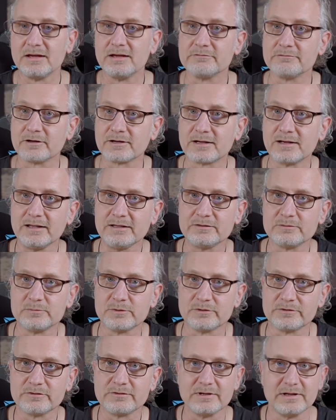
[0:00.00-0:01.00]
If I click the
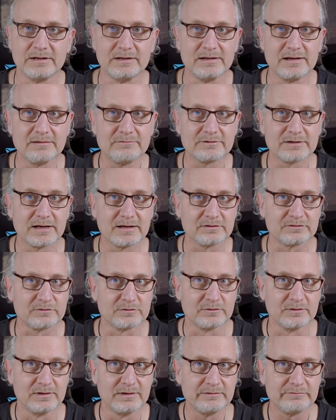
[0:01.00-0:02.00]
button, it
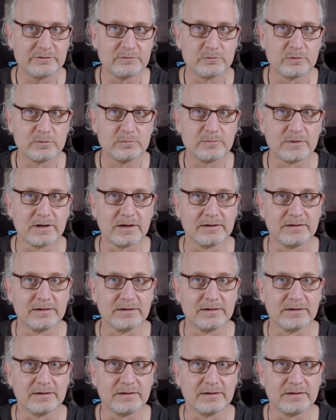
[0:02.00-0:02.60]
navigates to the living room,